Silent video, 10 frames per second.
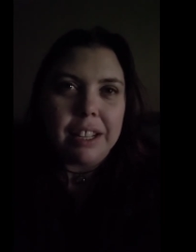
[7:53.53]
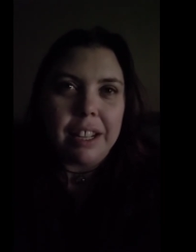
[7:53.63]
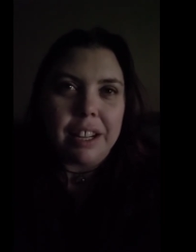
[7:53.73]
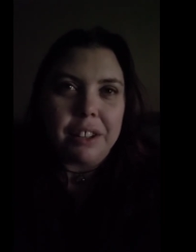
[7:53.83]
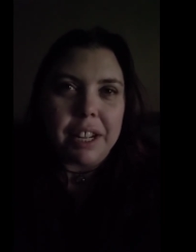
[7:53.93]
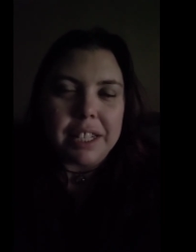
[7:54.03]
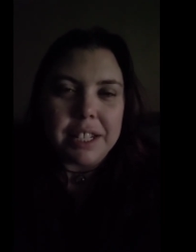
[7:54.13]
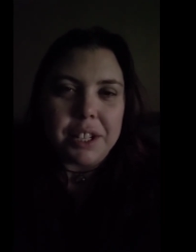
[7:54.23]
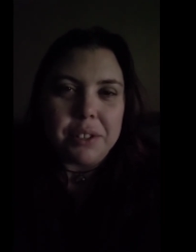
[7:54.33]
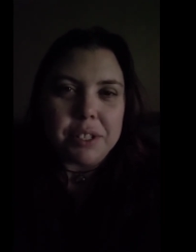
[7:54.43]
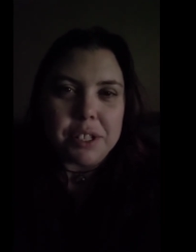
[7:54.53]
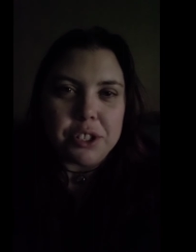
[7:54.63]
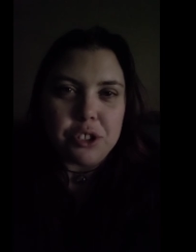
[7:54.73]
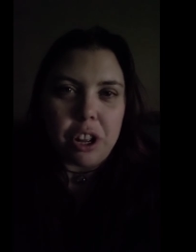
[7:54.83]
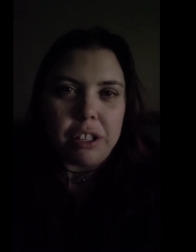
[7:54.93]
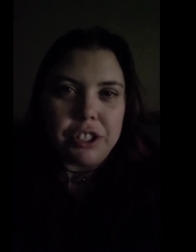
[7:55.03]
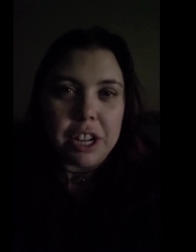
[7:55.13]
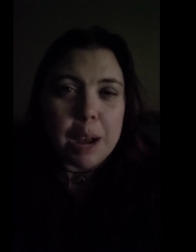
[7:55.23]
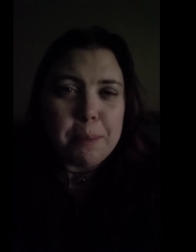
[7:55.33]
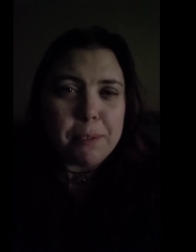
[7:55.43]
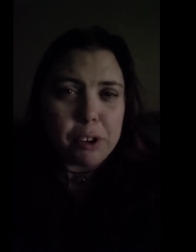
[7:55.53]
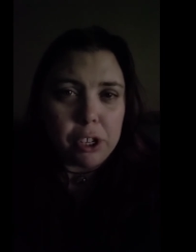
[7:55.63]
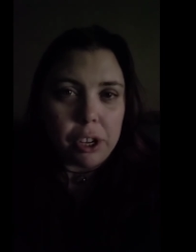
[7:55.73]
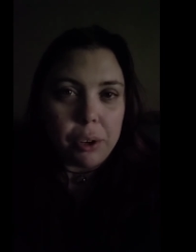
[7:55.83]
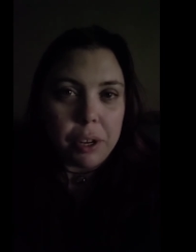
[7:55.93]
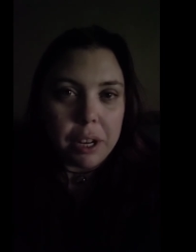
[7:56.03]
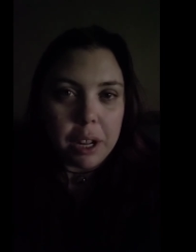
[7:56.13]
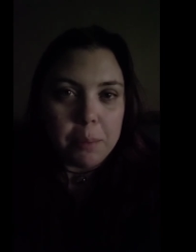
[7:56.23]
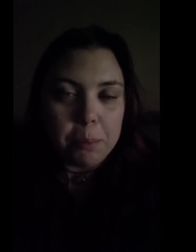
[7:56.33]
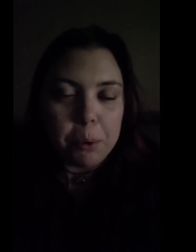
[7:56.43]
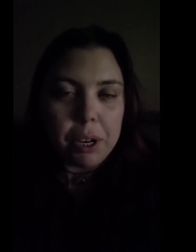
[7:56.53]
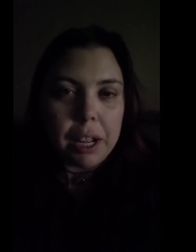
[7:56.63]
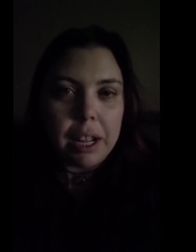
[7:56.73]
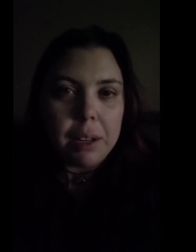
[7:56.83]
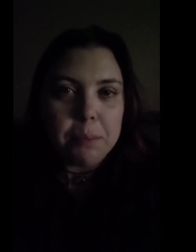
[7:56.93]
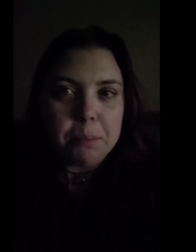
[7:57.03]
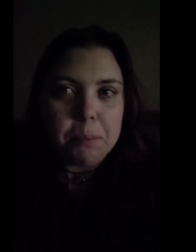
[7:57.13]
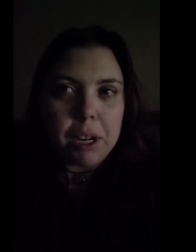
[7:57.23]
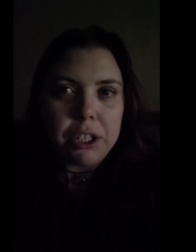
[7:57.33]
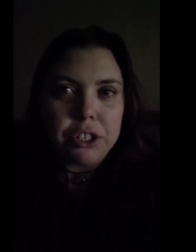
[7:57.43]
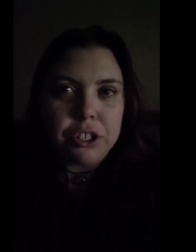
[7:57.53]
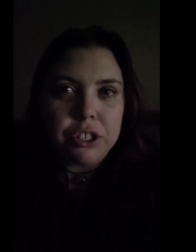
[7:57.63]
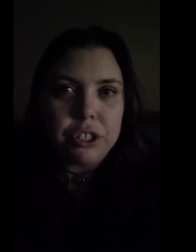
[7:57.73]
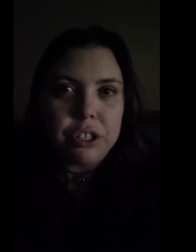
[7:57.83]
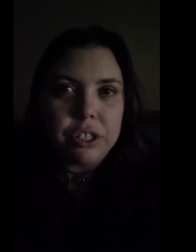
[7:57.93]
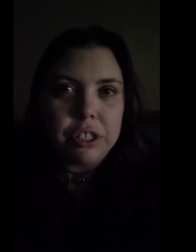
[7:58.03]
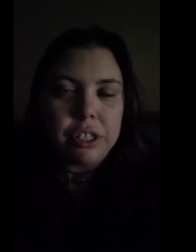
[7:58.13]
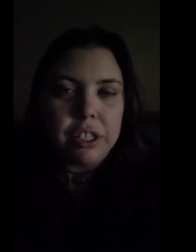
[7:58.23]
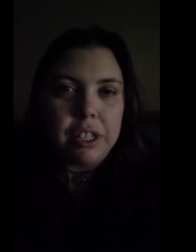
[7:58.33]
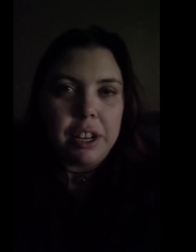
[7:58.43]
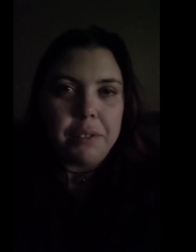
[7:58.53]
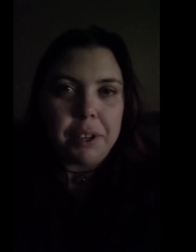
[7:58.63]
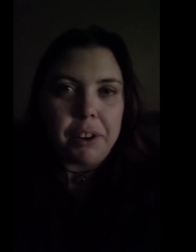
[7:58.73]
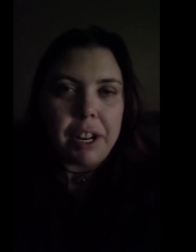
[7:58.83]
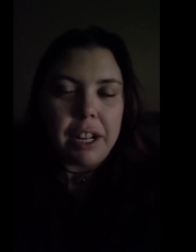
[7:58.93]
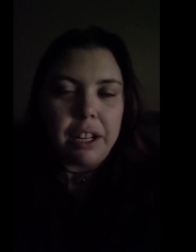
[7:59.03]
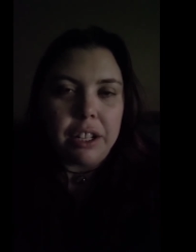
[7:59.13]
don't like to use astrology. I'm a Virgo, and I am pretty much a very